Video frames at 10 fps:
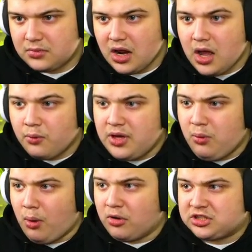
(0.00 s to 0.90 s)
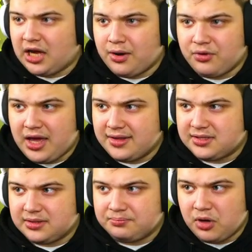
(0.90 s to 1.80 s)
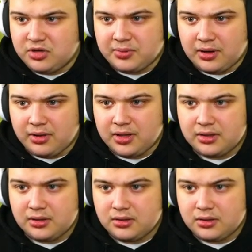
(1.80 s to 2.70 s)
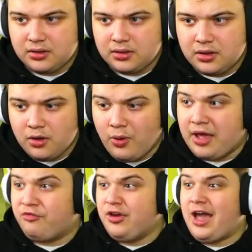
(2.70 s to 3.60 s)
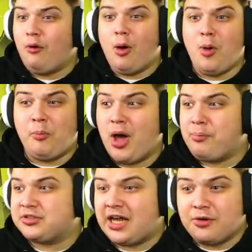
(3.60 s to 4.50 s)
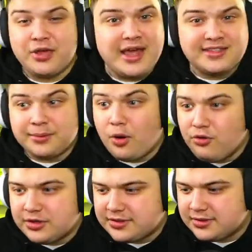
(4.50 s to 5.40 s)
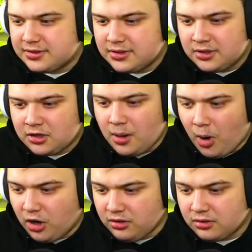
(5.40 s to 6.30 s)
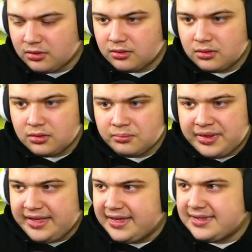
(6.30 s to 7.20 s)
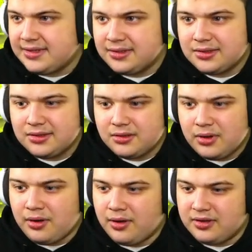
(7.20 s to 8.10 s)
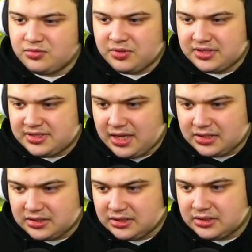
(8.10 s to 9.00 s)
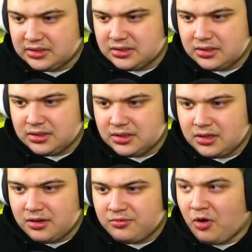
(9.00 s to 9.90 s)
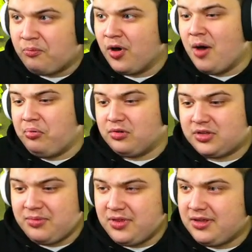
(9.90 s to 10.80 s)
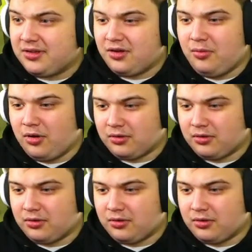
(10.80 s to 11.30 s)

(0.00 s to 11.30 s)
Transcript: We need one more scatter and we get into the bonus, by the way. Wait, if we get one more purple scatter, we get into the bonus. Come on. Please. Wait, this would be insane, actually. Bro, purple, give me the... Come on.